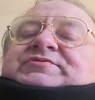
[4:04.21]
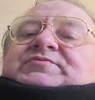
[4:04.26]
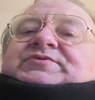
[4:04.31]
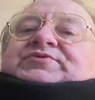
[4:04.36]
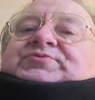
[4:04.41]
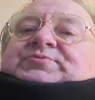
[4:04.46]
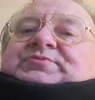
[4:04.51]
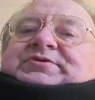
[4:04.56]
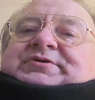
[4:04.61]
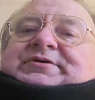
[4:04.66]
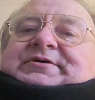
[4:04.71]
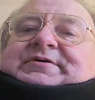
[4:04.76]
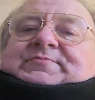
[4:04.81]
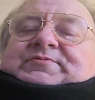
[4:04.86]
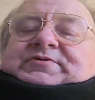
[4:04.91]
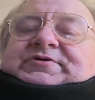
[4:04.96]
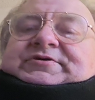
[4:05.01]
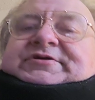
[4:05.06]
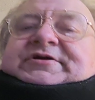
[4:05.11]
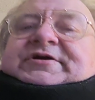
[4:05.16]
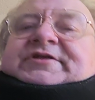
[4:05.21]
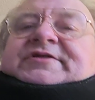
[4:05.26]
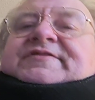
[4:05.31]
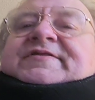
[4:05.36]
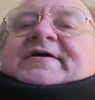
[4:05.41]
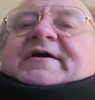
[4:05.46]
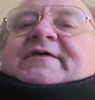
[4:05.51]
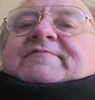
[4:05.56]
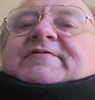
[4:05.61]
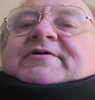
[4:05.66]
and you went through all that work to get
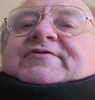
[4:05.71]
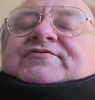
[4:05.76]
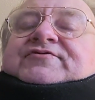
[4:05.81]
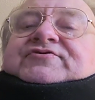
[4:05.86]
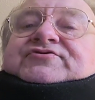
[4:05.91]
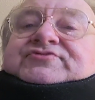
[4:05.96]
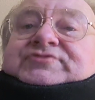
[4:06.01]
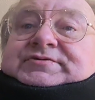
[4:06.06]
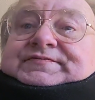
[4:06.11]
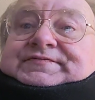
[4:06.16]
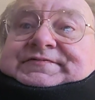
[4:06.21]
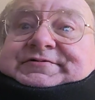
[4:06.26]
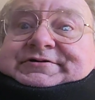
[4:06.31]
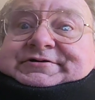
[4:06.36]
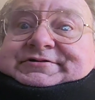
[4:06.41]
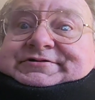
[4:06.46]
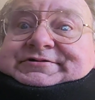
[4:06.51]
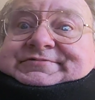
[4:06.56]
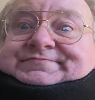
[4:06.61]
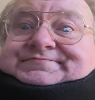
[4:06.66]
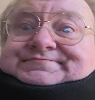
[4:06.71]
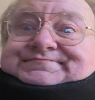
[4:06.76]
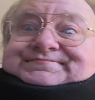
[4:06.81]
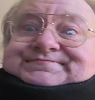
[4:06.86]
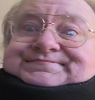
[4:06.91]
it that razor sharp for nothing.